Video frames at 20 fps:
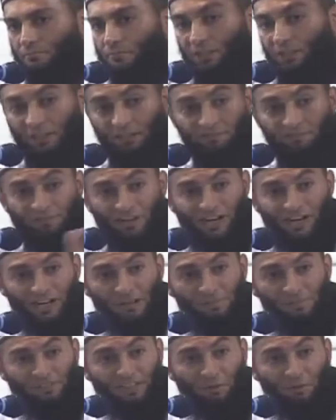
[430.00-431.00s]
The
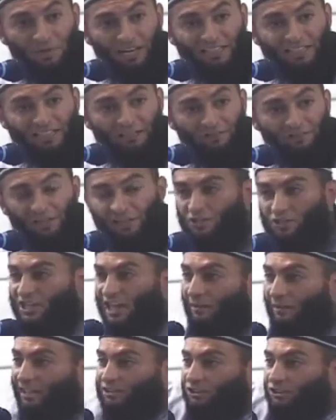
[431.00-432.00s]
environment that we are living in, you
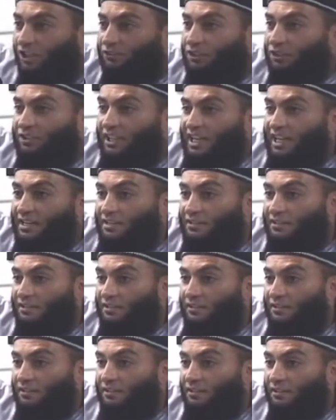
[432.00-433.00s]
go outside today,
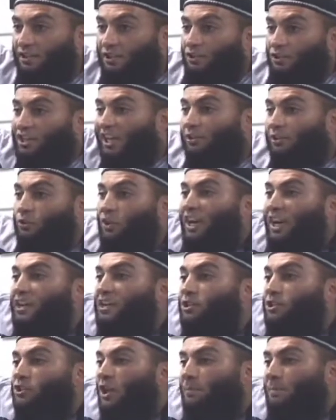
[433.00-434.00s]
you go to
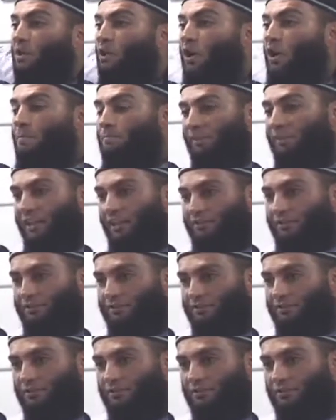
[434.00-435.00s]
any shopping
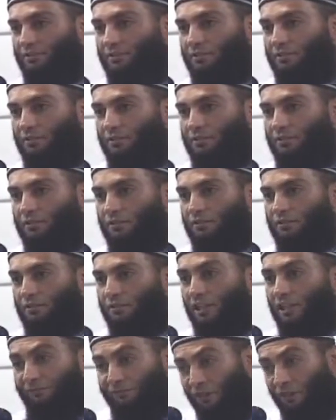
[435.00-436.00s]
complex.
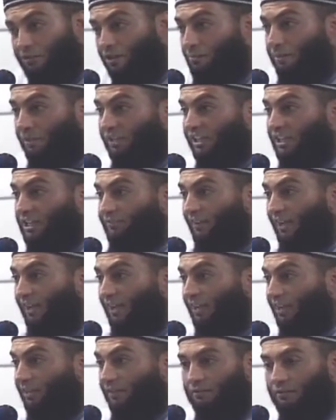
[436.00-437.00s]
If you're a
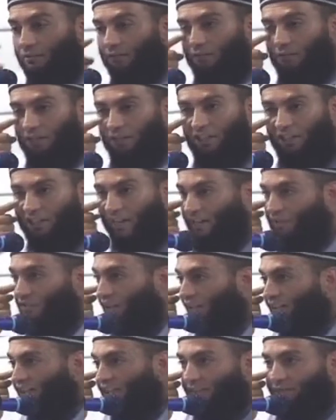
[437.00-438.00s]
believer, you
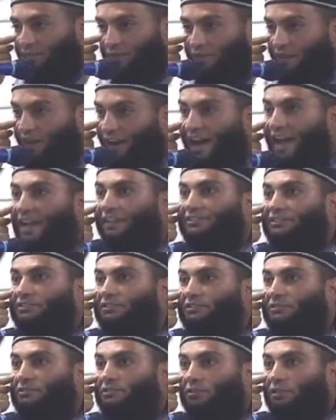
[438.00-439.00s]
cannot leave your eyes
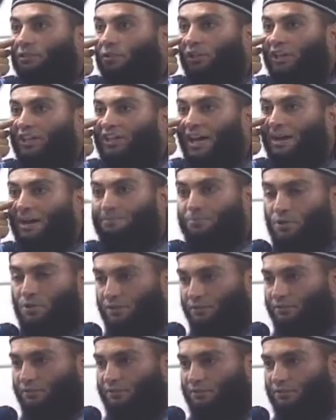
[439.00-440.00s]
looking
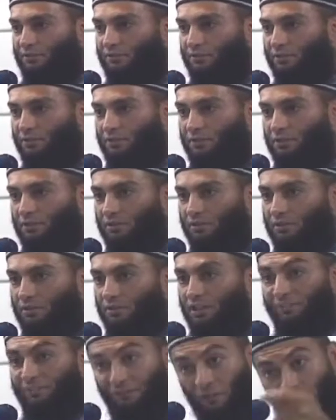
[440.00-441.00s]
upwards.
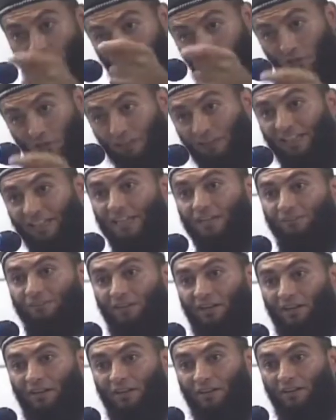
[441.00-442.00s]
If you're a
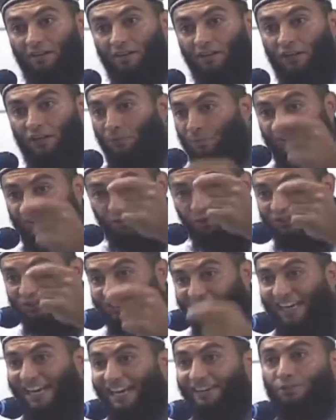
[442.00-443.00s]
believer, you'll be too
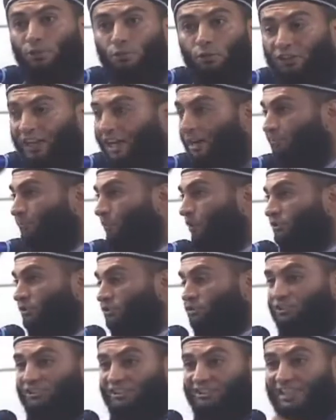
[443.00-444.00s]
scared to look upwards
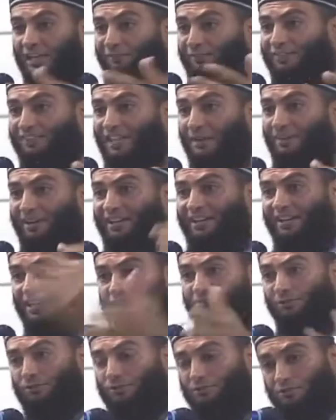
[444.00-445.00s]
because there's nothing there but
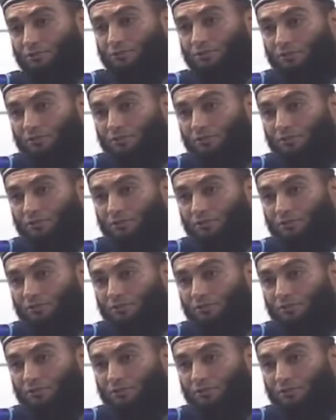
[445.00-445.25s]
evil.